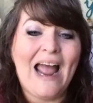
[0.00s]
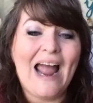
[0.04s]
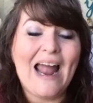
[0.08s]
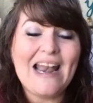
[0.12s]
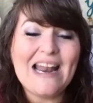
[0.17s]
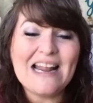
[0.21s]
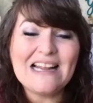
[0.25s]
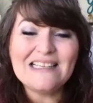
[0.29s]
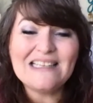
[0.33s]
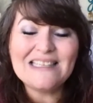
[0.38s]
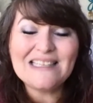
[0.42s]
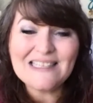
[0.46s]

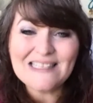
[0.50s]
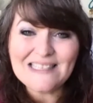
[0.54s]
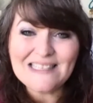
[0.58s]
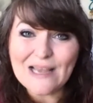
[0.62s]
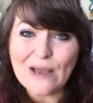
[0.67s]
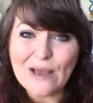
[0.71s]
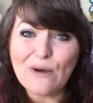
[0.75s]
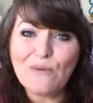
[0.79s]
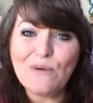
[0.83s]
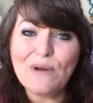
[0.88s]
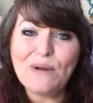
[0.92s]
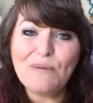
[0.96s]
and it's
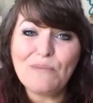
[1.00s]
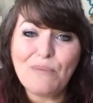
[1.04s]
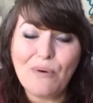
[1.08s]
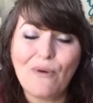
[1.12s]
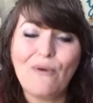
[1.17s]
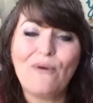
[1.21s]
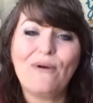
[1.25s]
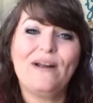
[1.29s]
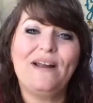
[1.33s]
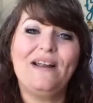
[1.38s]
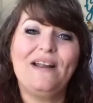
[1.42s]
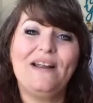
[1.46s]
so
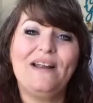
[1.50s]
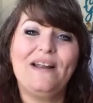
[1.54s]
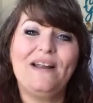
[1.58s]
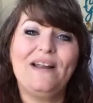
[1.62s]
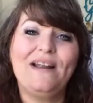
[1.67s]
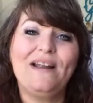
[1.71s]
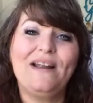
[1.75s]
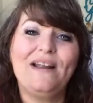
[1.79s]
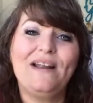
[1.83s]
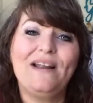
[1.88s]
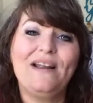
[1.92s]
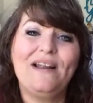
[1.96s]
important
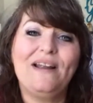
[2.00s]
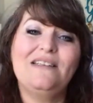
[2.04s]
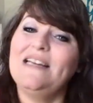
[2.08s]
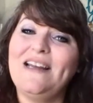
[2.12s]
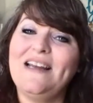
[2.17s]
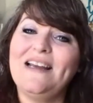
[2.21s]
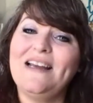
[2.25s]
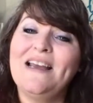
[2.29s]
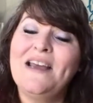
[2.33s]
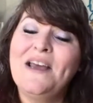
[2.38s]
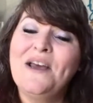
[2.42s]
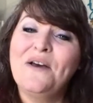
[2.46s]
to
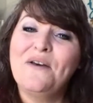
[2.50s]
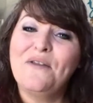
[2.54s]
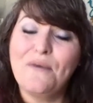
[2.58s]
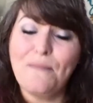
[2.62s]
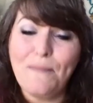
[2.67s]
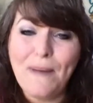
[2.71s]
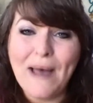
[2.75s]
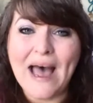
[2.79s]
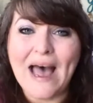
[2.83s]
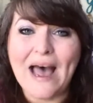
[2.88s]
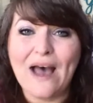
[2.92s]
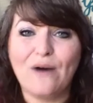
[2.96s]
teaching
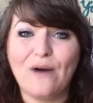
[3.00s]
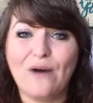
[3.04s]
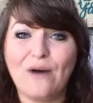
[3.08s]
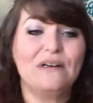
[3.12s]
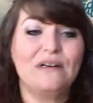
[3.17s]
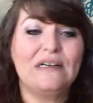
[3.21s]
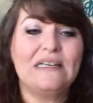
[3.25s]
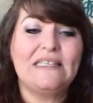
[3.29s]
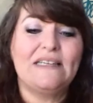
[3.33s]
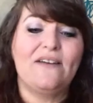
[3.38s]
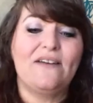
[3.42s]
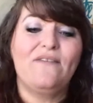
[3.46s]
the
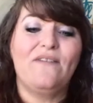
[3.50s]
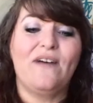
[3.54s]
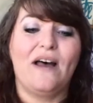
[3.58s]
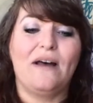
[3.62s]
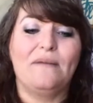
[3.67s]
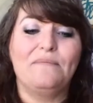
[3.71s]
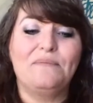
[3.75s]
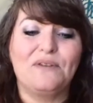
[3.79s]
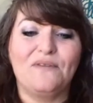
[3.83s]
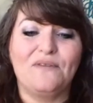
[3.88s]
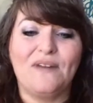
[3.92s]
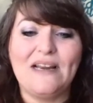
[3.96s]
powers of
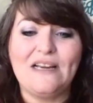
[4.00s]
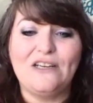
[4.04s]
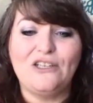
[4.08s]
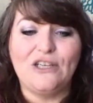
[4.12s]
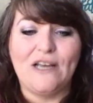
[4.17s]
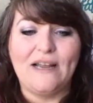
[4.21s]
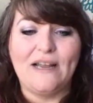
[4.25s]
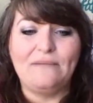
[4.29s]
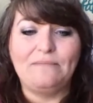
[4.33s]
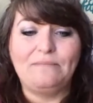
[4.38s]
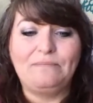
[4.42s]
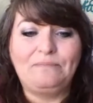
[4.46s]

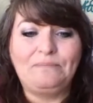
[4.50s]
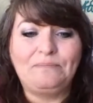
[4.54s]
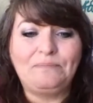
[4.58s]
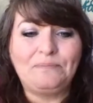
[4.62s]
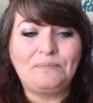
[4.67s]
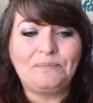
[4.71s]
observation.